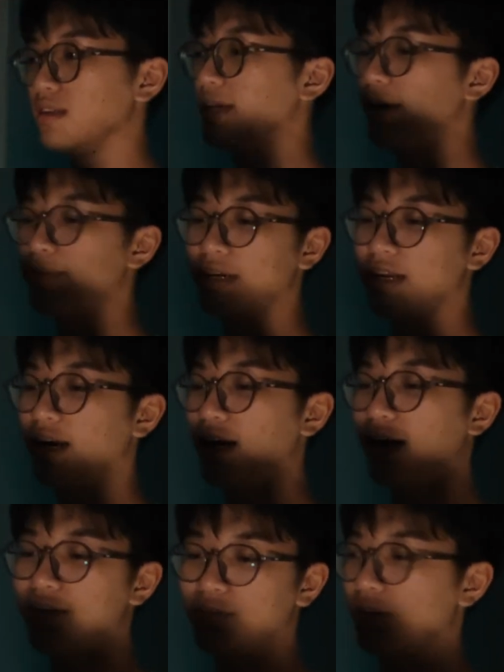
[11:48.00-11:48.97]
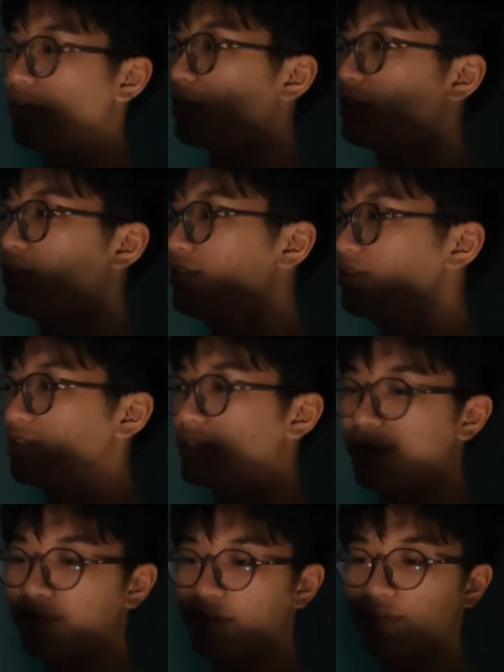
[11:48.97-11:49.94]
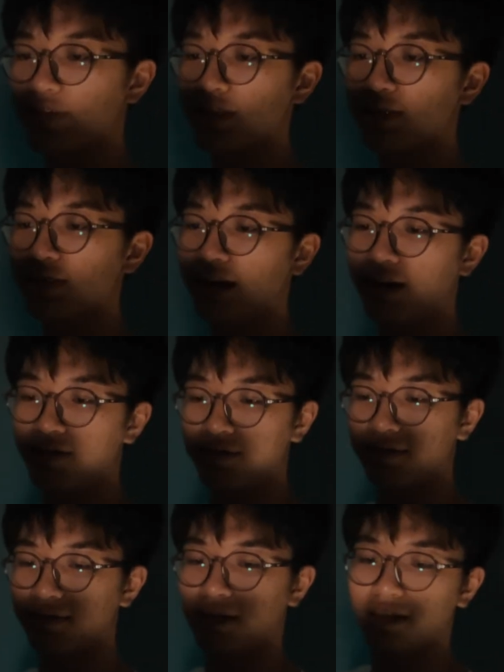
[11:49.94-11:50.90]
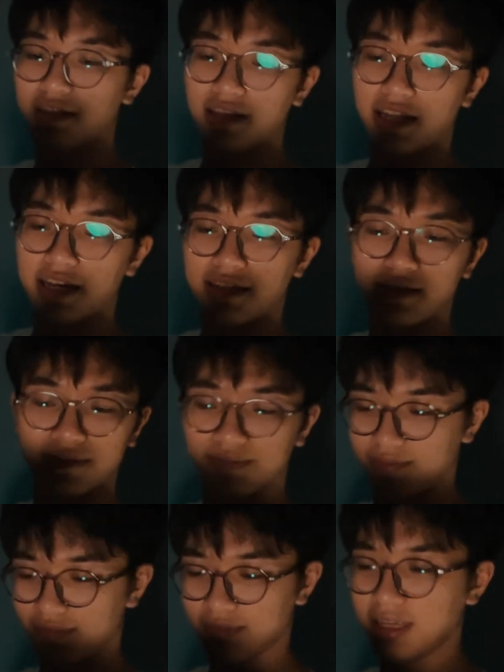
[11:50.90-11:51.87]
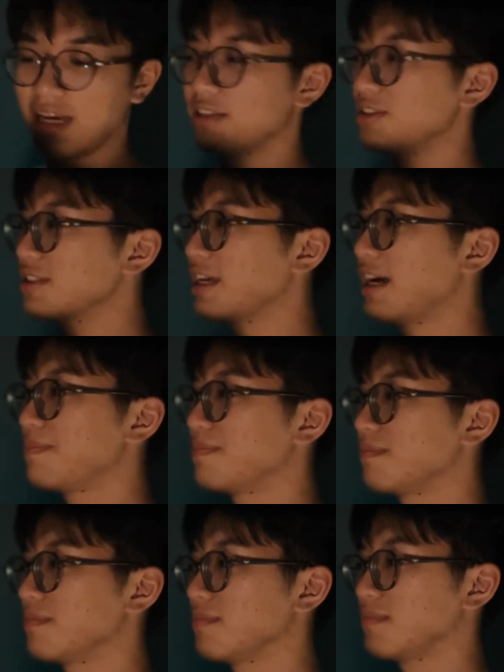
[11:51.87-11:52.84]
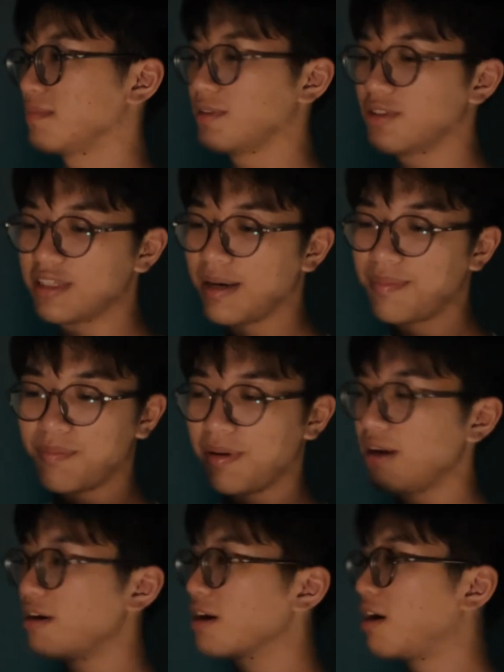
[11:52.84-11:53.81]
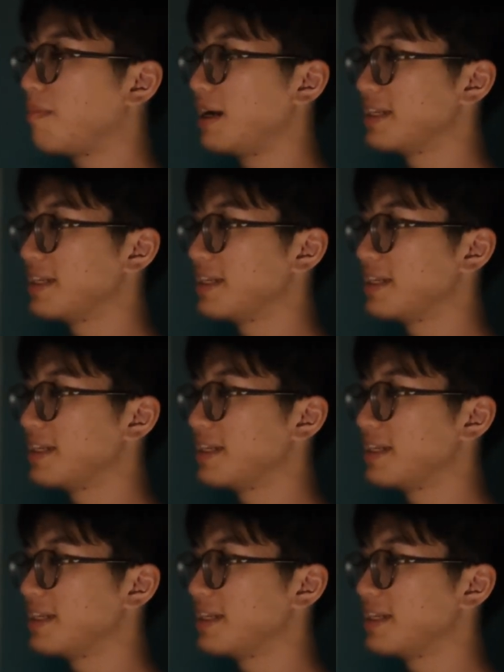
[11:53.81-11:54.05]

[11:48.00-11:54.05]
Yeah, man, I don't know. The teacher just kept giving these out, and then yeah, it just kept appearing on my